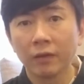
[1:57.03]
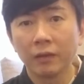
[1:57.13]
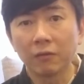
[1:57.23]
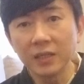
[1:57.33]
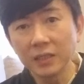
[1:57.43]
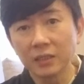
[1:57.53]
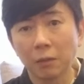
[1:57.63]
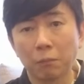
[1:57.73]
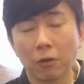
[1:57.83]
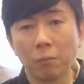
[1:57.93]
Now this is
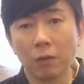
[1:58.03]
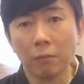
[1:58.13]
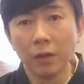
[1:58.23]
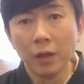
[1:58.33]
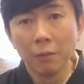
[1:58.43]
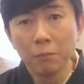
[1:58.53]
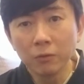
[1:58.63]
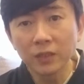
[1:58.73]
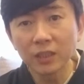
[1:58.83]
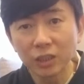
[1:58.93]
the problem.
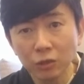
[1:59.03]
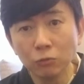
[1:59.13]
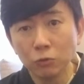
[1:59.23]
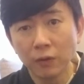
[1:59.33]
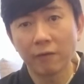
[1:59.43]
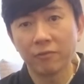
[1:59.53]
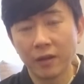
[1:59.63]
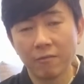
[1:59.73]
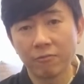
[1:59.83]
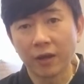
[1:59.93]
Music still do have
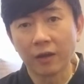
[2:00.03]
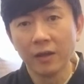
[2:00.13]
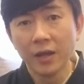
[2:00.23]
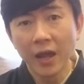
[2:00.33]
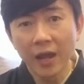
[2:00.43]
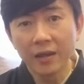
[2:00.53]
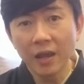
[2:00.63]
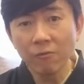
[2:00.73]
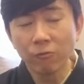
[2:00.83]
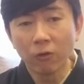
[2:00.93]
that effect. And
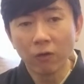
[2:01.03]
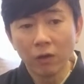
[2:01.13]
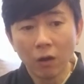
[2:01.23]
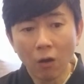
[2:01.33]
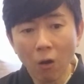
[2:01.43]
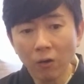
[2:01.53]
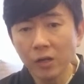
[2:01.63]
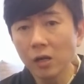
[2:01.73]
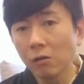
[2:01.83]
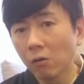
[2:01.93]
therefore, all
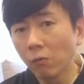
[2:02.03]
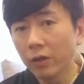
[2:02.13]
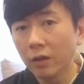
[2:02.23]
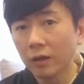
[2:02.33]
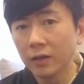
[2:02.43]
day long when you're